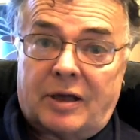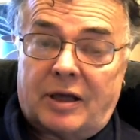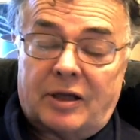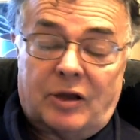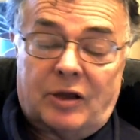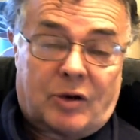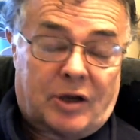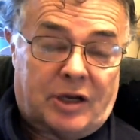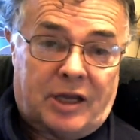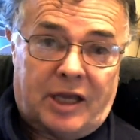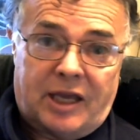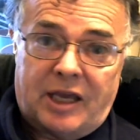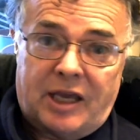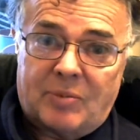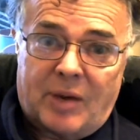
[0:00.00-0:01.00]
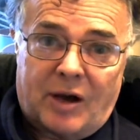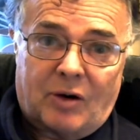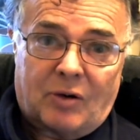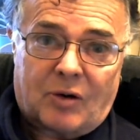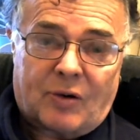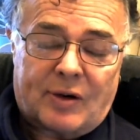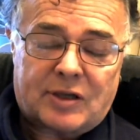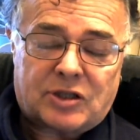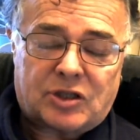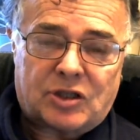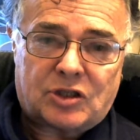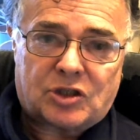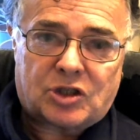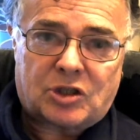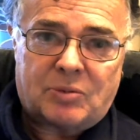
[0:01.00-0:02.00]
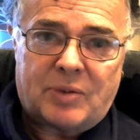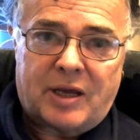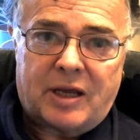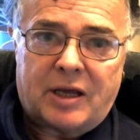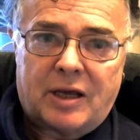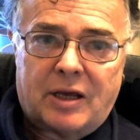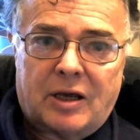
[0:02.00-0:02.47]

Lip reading: you can email questions to me.